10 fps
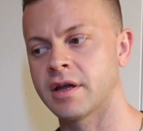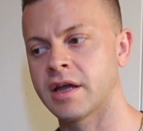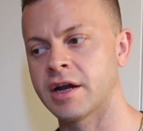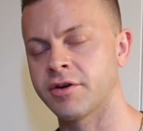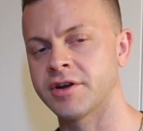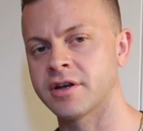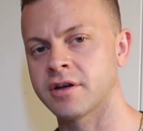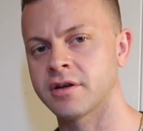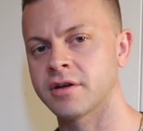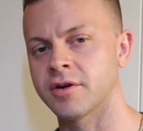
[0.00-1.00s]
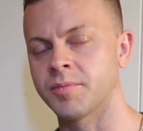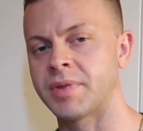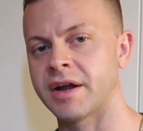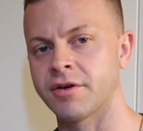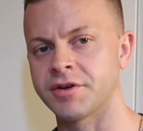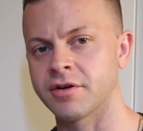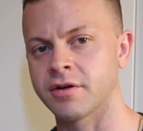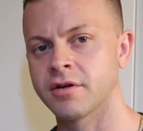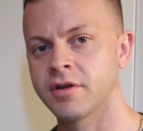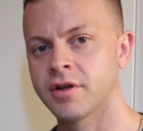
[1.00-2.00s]
area or
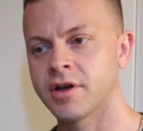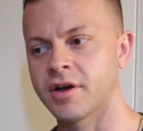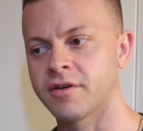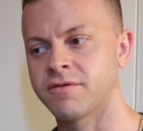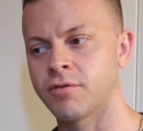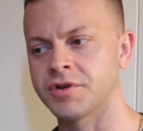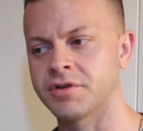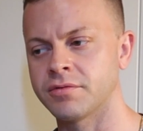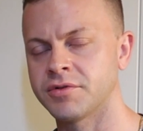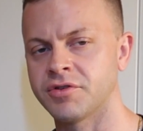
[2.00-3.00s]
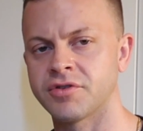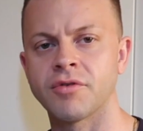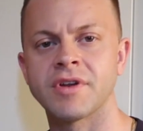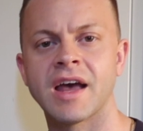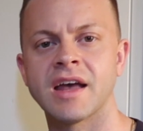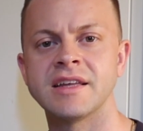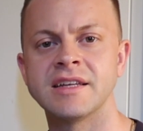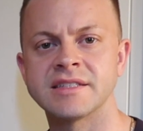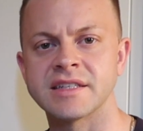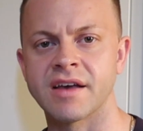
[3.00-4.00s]
barrier for you. You don't
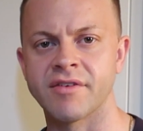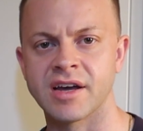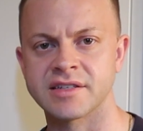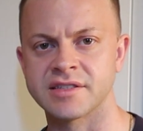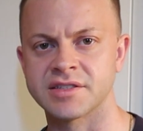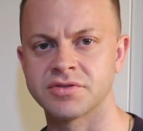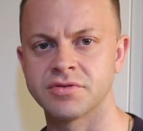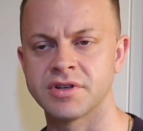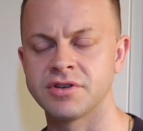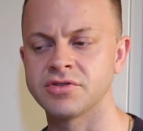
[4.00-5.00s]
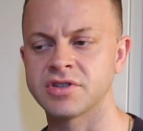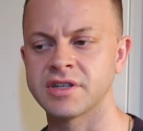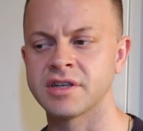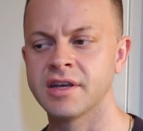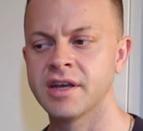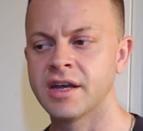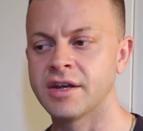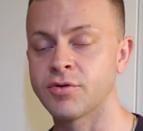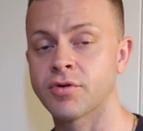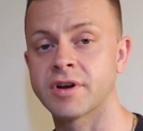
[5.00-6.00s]
easily have access to it. Usually,
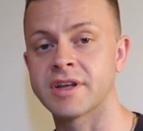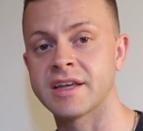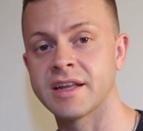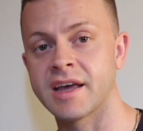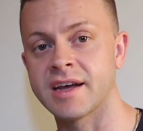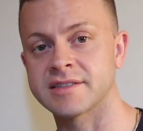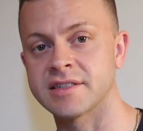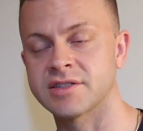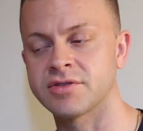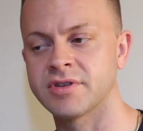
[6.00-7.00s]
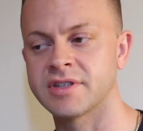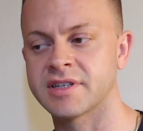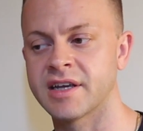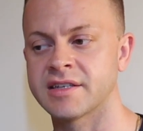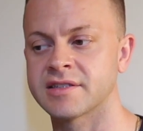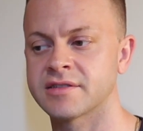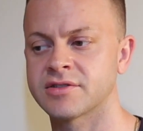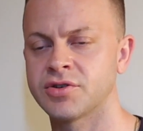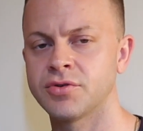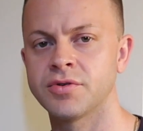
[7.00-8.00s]
in order to get access to it, it takes
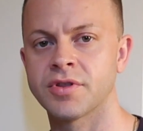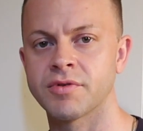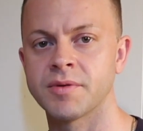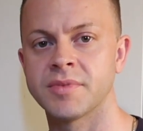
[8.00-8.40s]
2 to 3